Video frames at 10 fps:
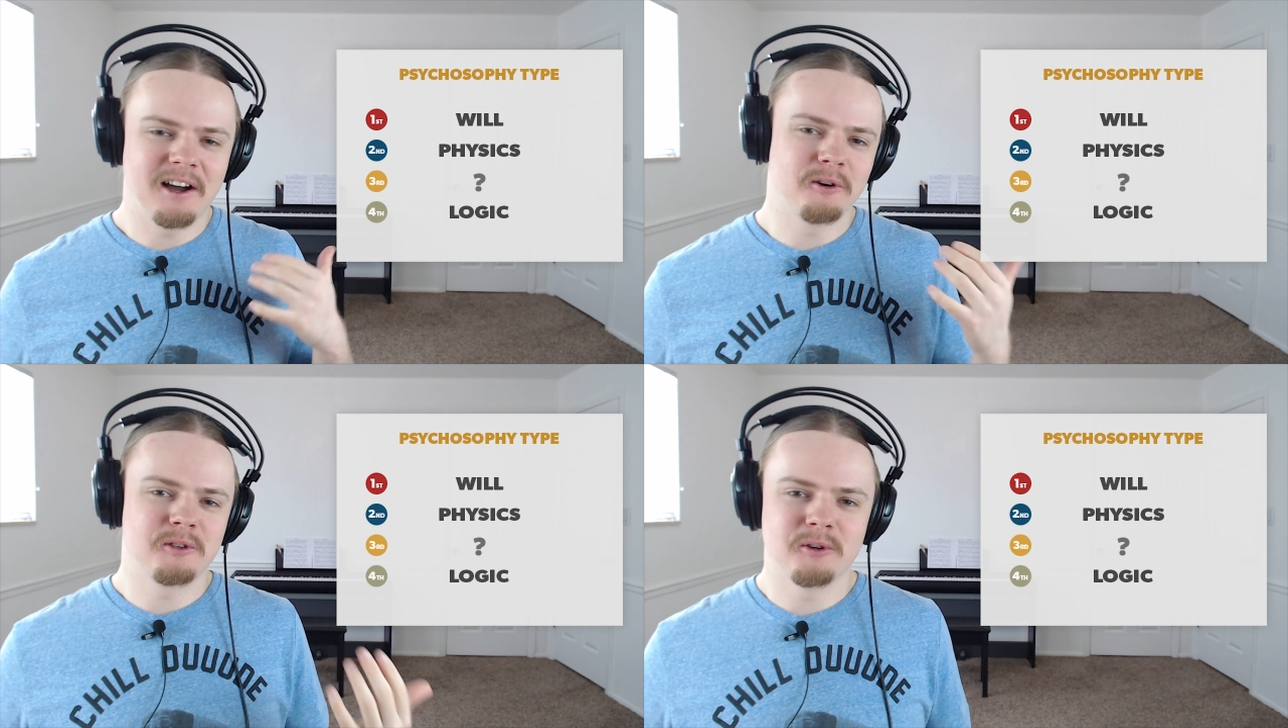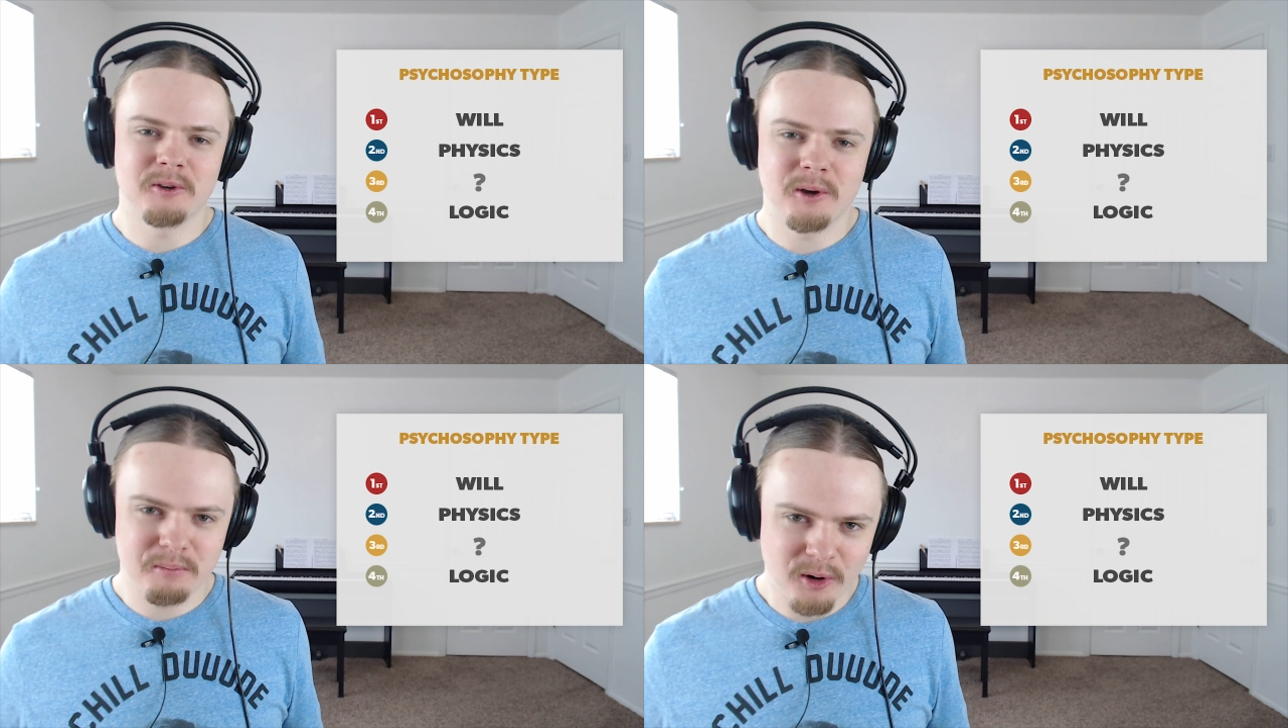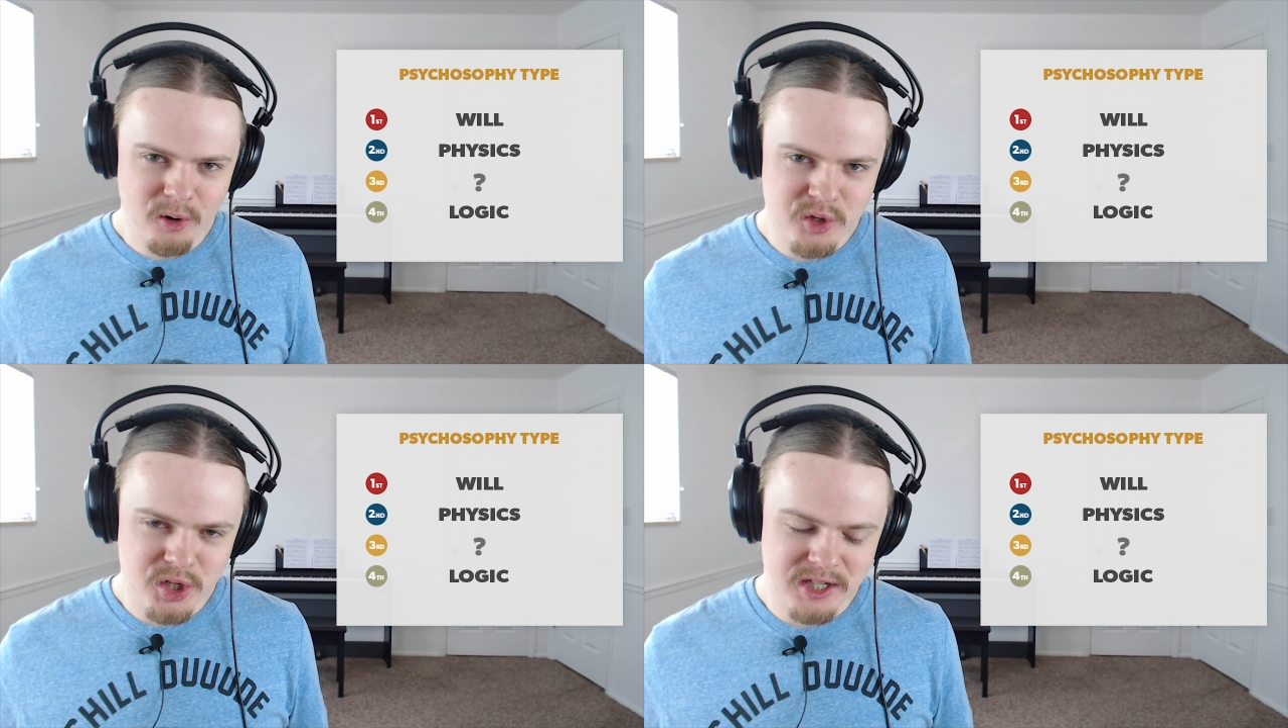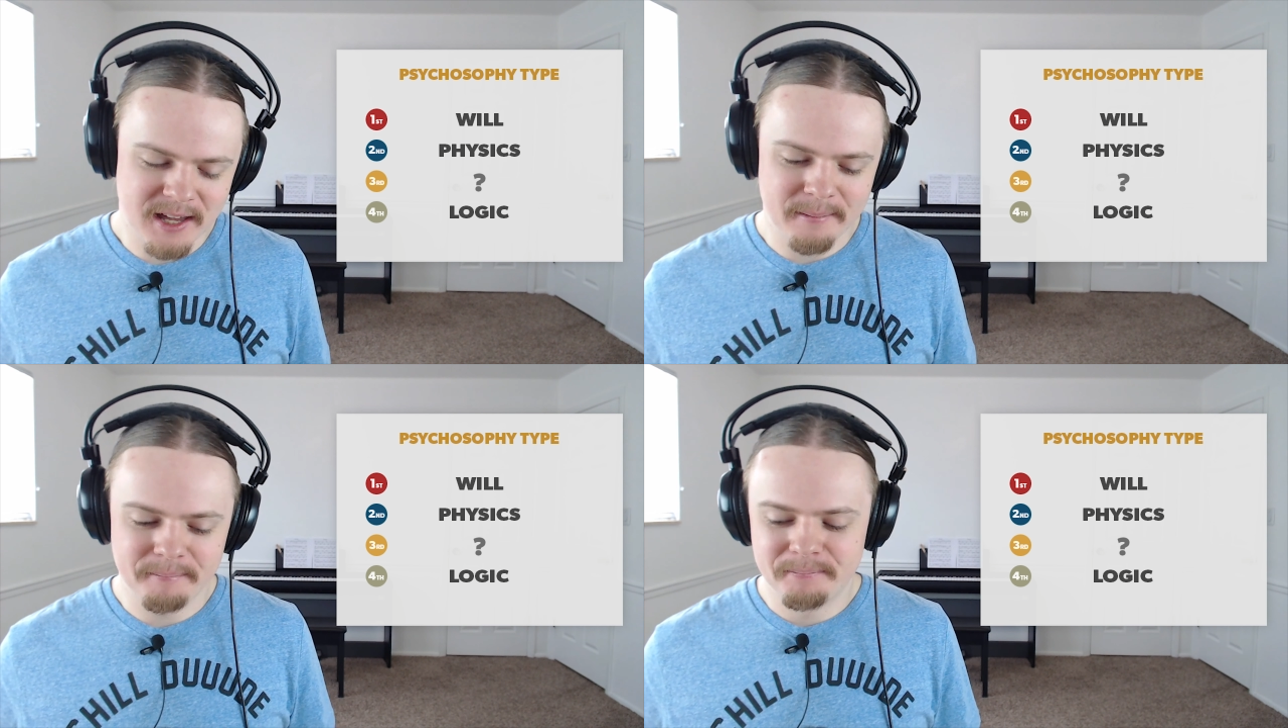how do you approach
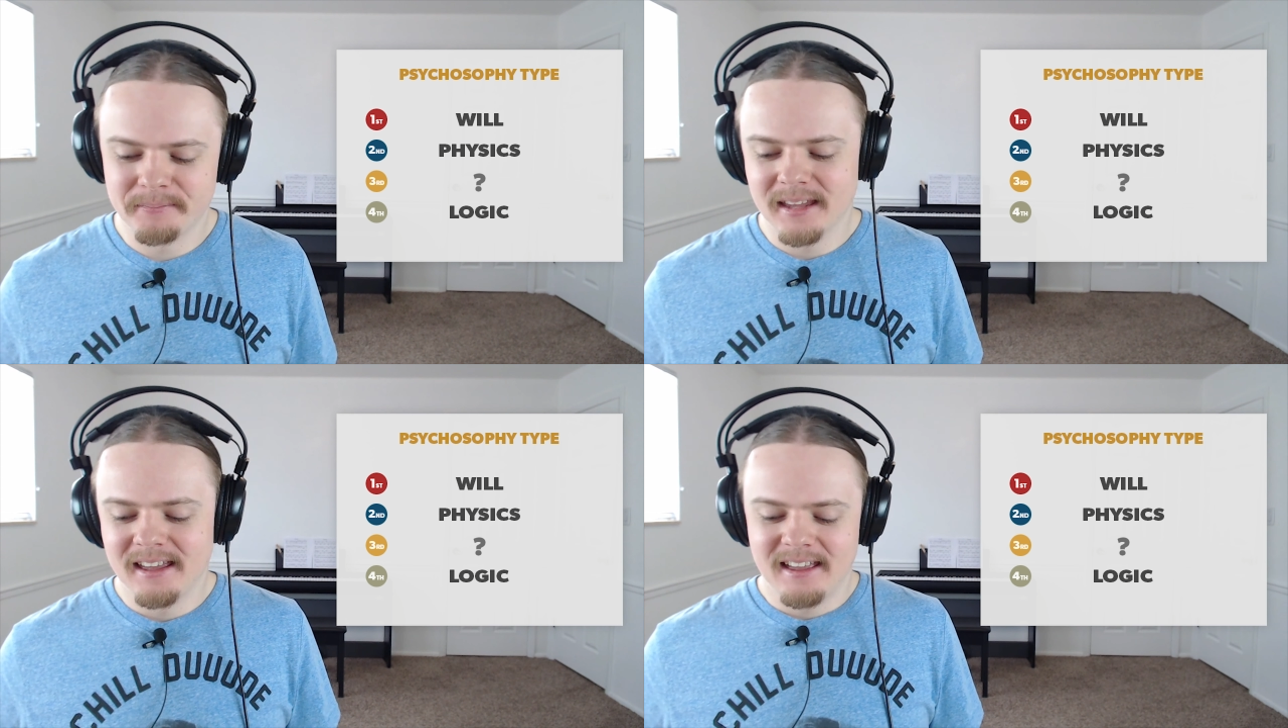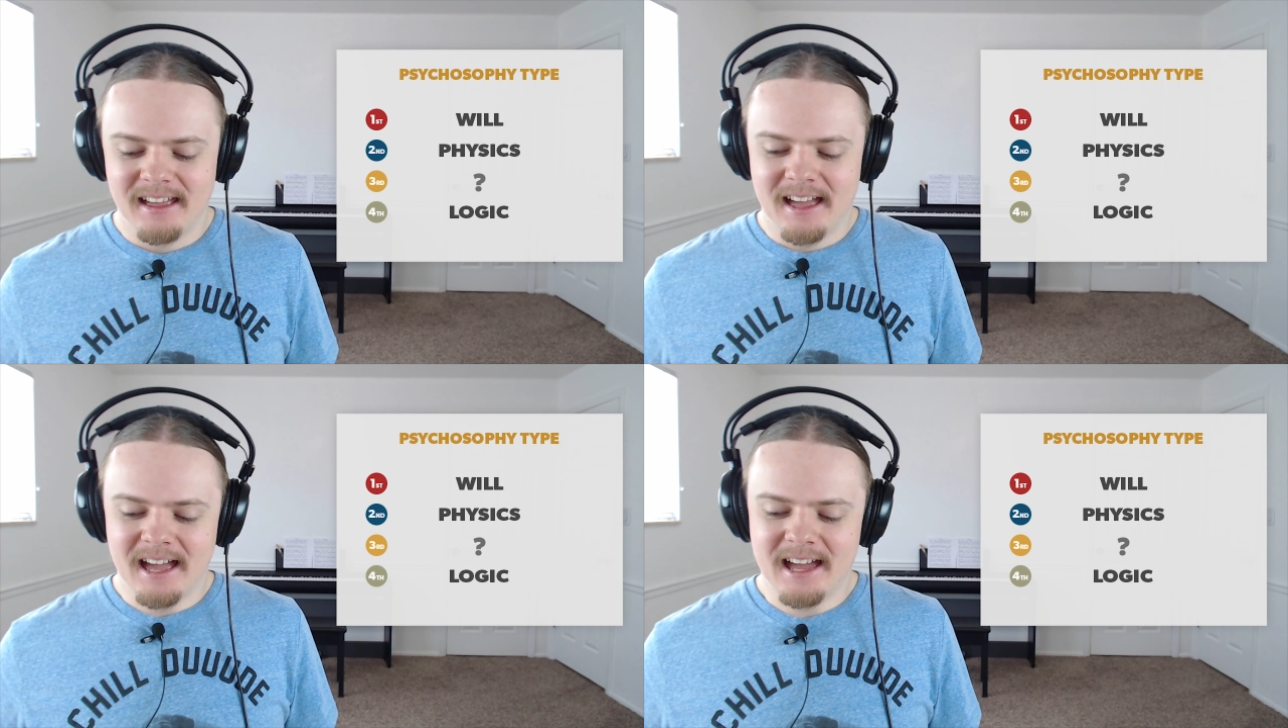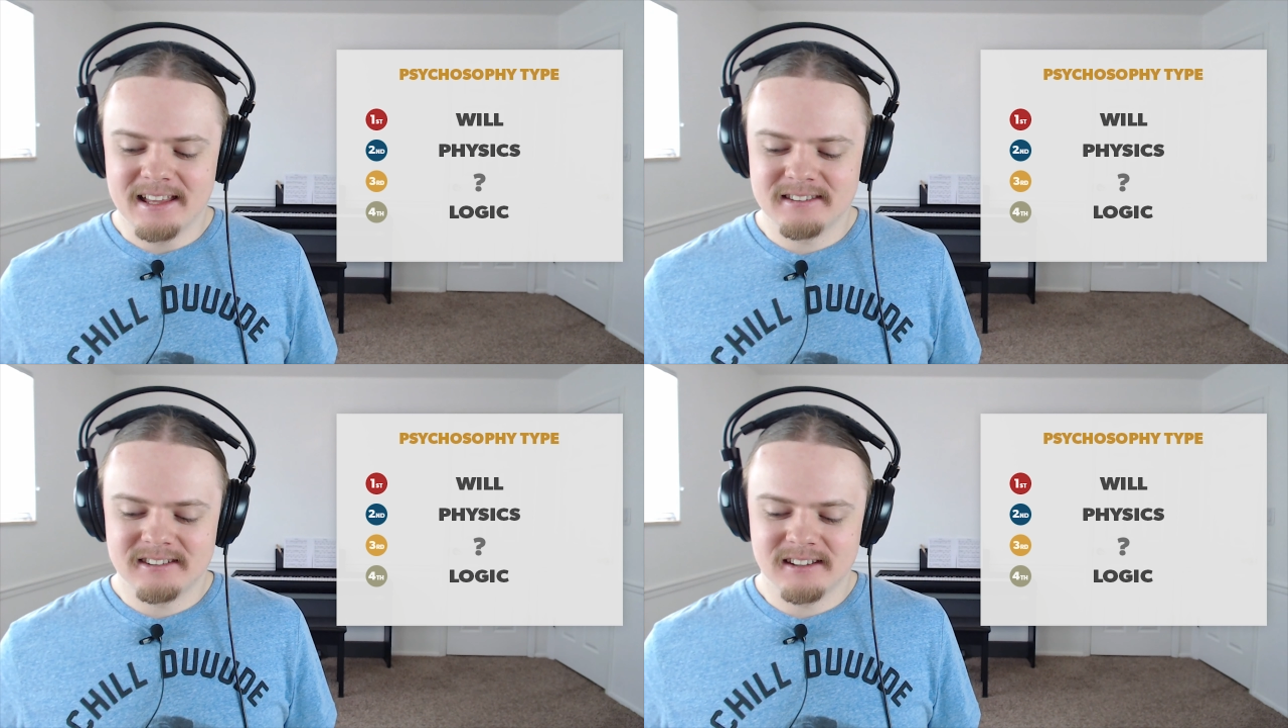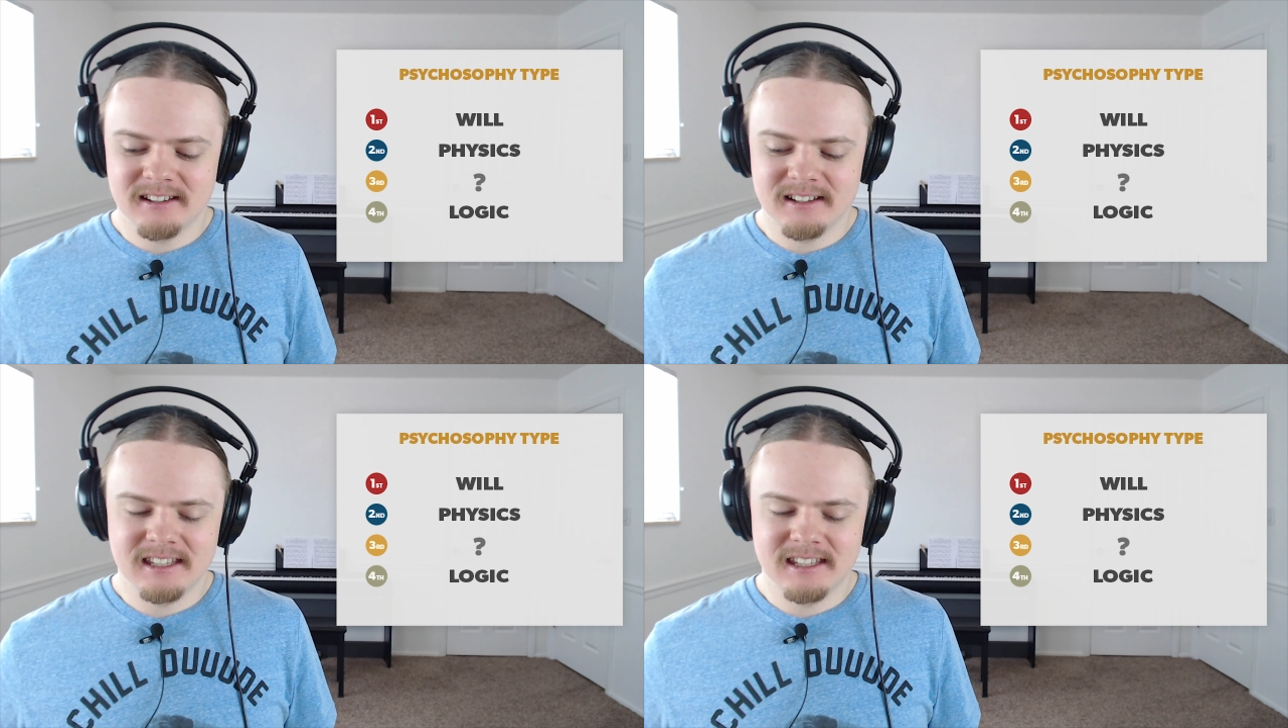them and uh,